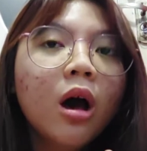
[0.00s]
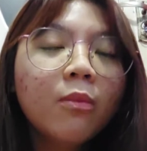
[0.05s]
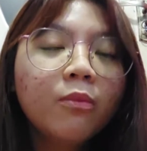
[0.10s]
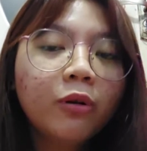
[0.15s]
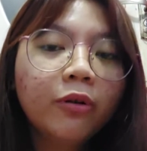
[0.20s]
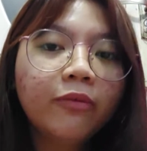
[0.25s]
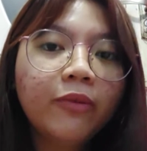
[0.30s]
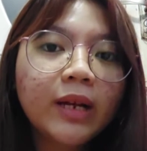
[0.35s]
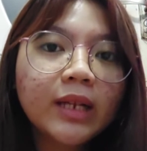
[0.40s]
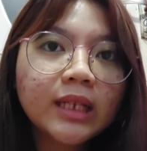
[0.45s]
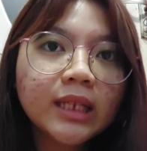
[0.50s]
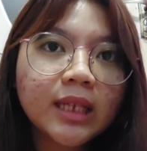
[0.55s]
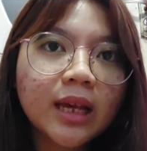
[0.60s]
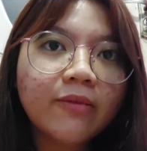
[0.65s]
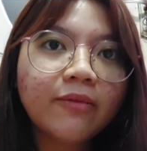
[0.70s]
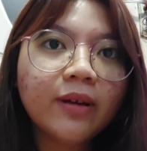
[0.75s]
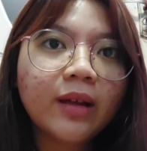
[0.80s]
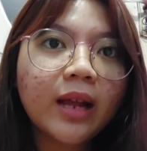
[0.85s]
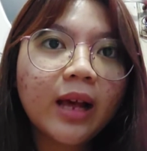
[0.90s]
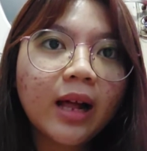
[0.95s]
provide
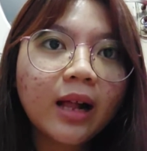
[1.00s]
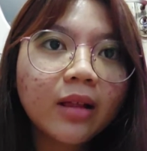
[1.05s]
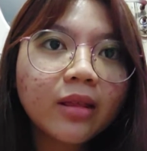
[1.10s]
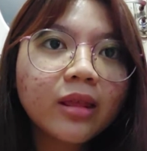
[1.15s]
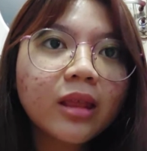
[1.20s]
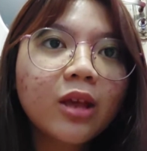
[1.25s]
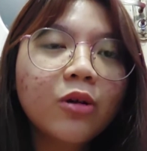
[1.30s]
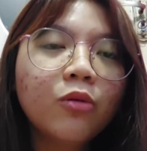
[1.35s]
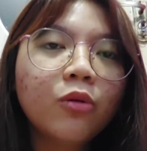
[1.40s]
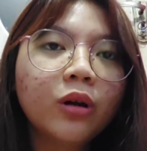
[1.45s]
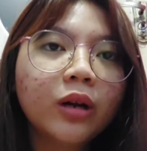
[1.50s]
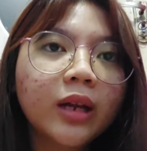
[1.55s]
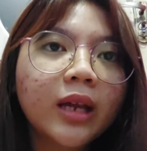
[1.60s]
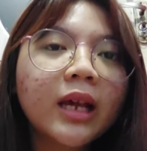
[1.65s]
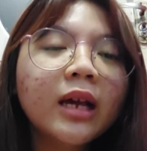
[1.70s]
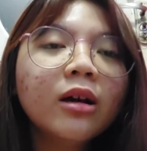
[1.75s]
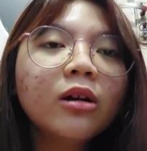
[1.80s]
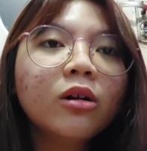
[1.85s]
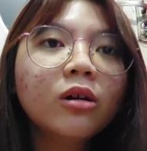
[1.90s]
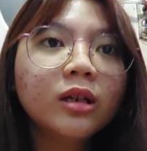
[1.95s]
safe and healthy
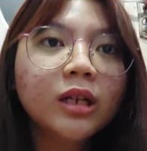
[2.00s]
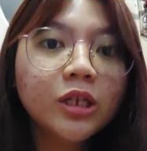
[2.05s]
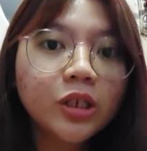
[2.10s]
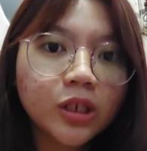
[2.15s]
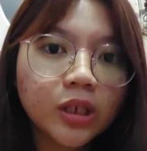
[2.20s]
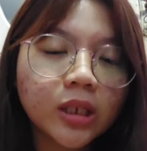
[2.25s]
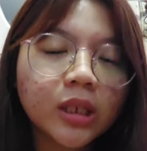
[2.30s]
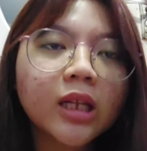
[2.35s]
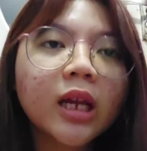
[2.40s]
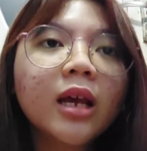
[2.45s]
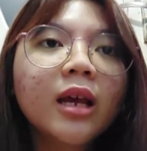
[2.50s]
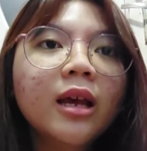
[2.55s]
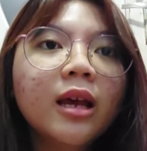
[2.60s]
working conditions,